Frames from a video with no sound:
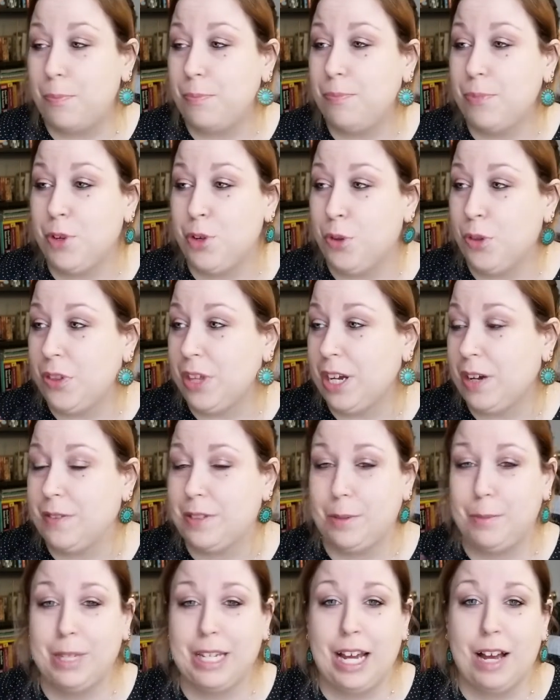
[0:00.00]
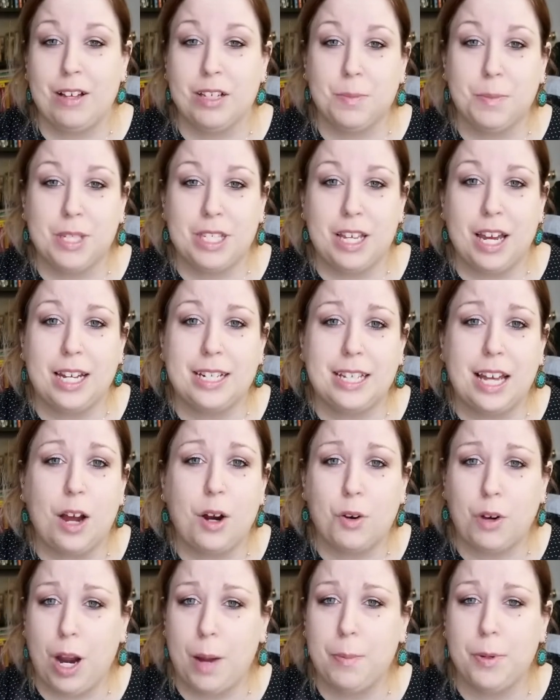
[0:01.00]
you think of something else besides how
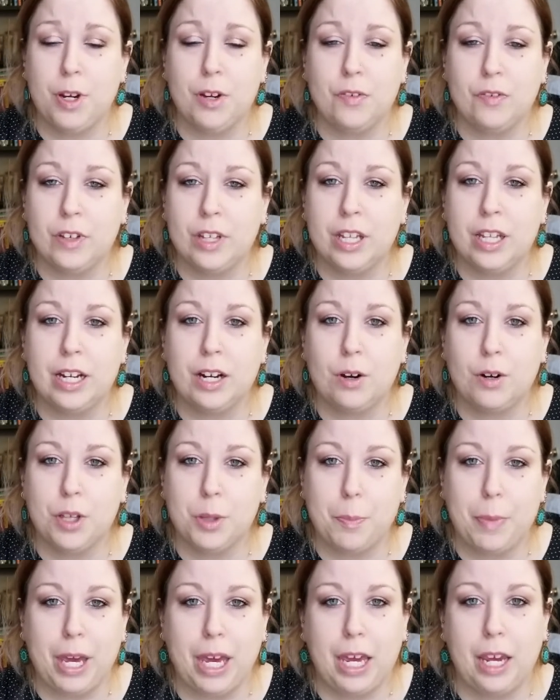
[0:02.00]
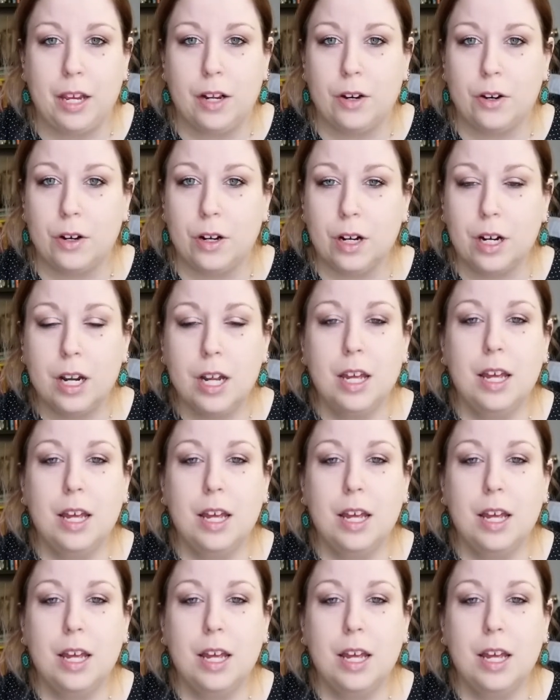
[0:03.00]
crappy you're feeling or the pain, or